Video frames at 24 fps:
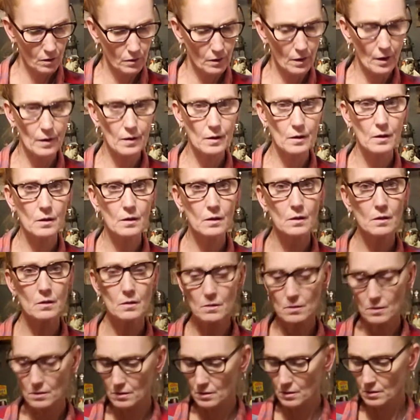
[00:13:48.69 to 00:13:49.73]
That
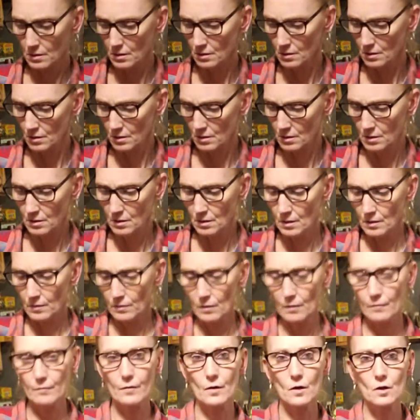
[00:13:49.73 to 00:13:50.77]
is
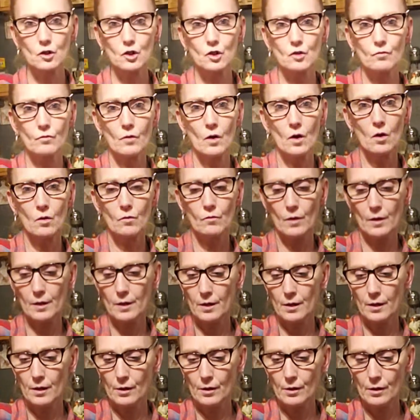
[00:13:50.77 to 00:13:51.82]
the first row right
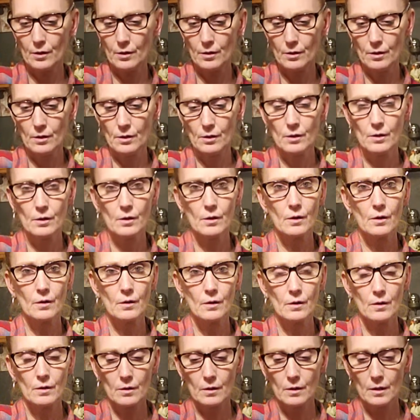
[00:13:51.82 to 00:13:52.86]
here.
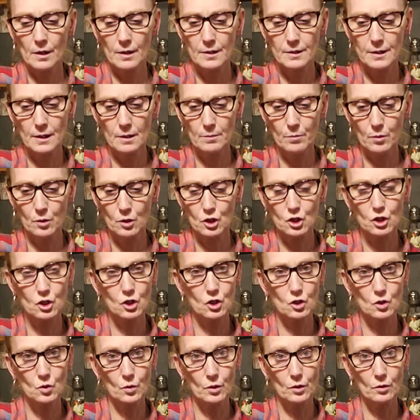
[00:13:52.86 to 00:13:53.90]
It did push the
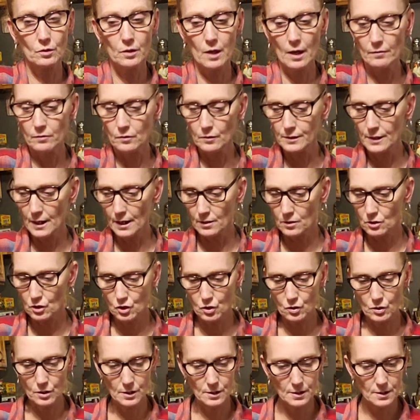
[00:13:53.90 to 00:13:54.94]
soil level down, as
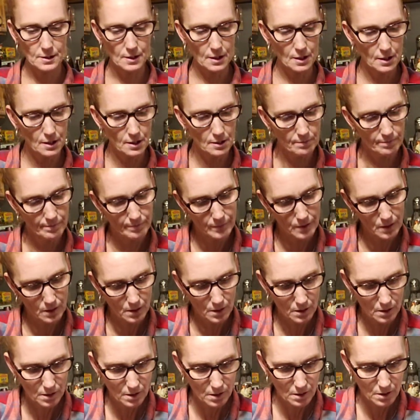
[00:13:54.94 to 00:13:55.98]
you can see.
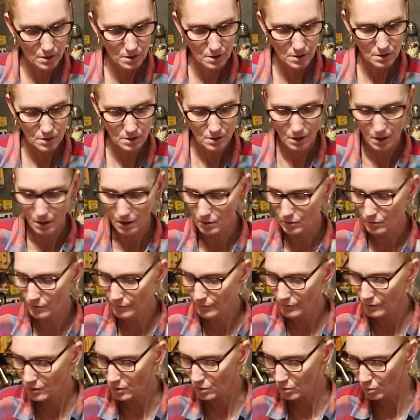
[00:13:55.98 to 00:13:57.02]
So
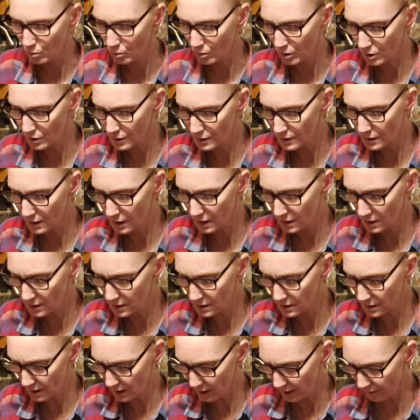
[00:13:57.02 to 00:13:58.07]
worst case
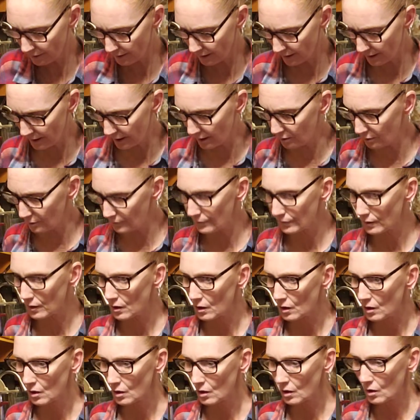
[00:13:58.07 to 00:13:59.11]
scenario,
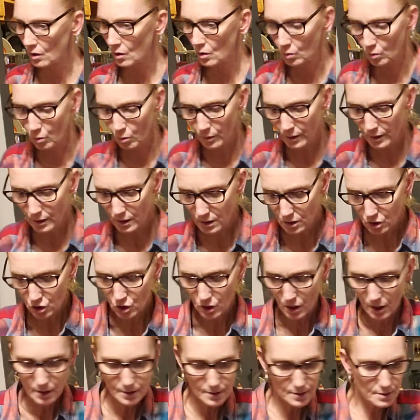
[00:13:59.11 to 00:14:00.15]
we can
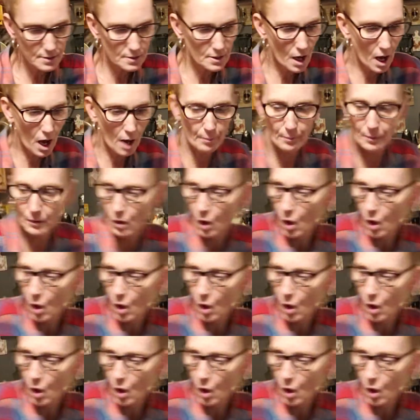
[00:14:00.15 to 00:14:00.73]
just top it